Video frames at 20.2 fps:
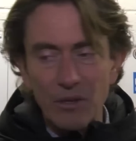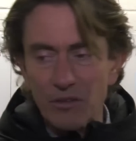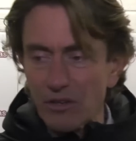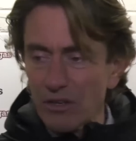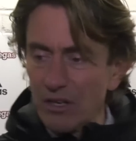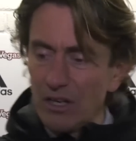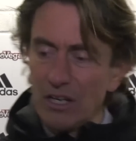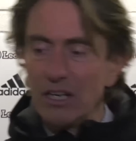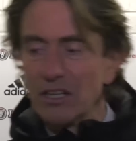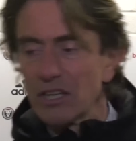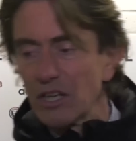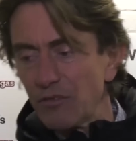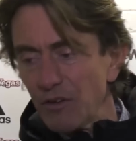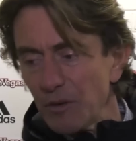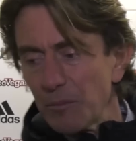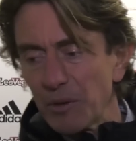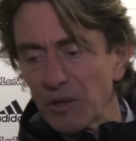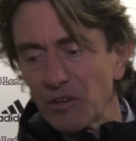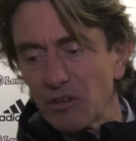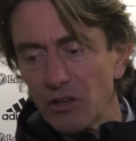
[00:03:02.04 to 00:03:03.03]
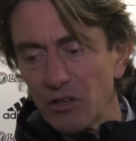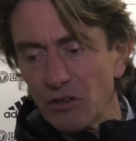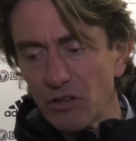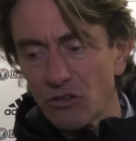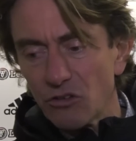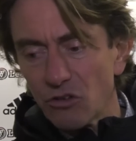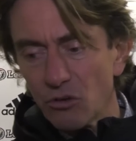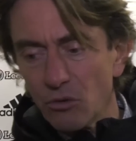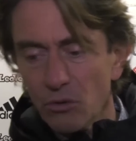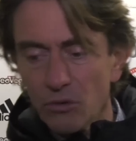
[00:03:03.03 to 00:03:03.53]
better, defend better in the
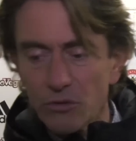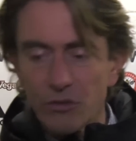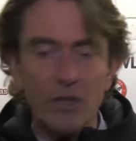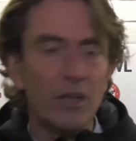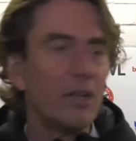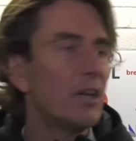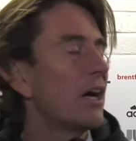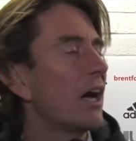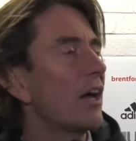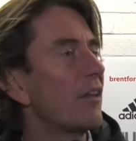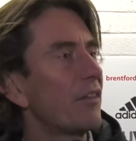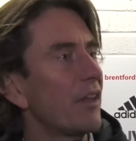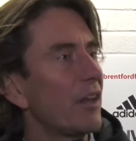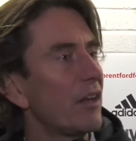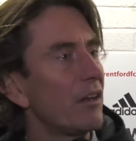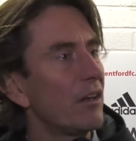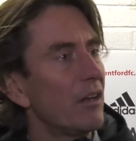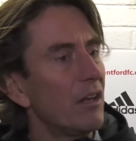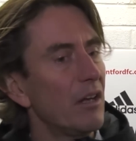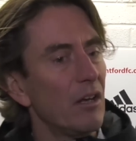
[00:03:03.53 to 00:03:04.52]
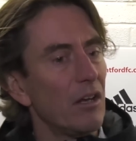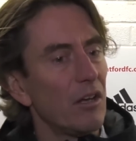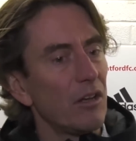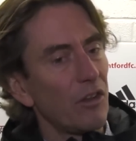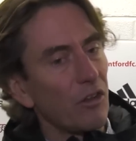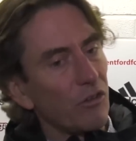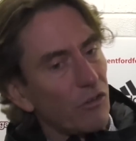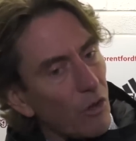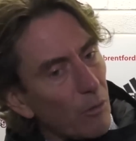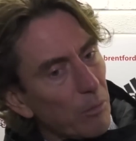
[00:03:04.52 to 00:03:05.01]
duels, and then
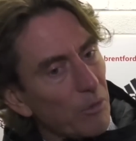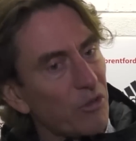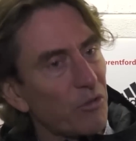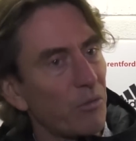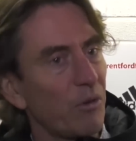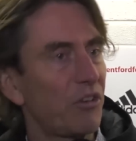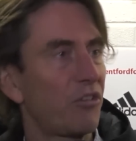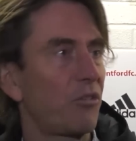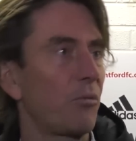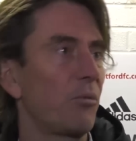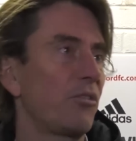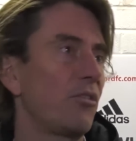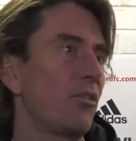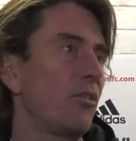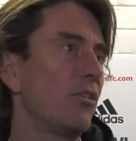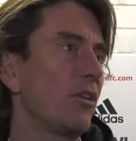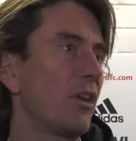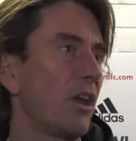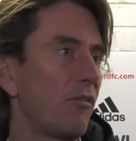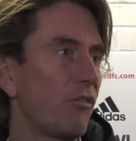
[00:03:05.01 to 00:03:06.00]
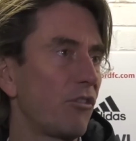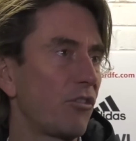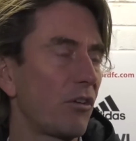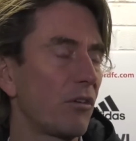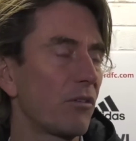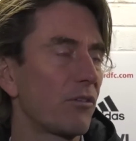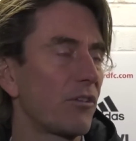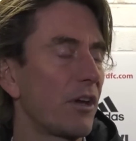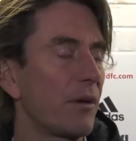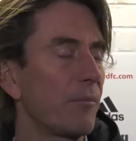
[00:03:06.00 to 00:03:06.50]
the double switch was on every
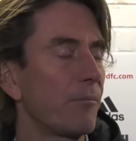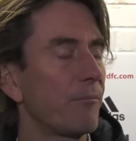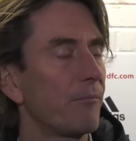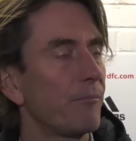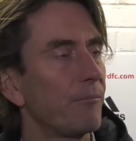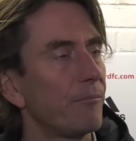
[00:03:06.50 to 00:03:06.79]
single time.